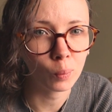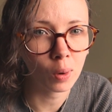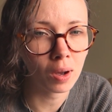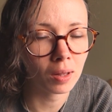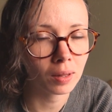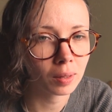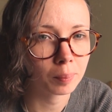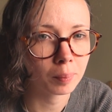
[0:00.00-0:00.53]

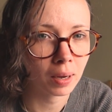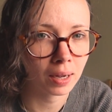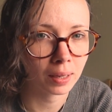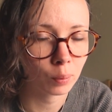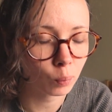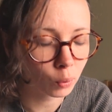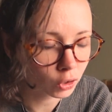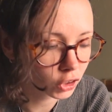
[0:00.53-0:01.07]
while
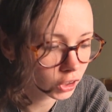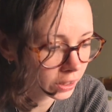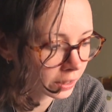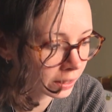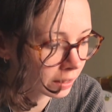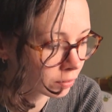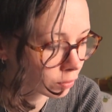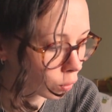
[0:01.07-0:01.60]
my
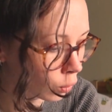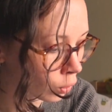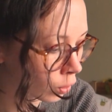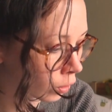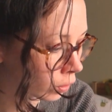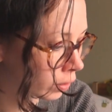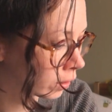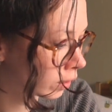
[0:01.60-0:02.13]
washing is
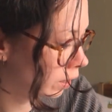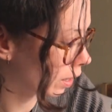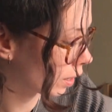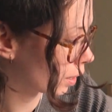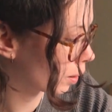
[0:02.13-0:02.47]
on,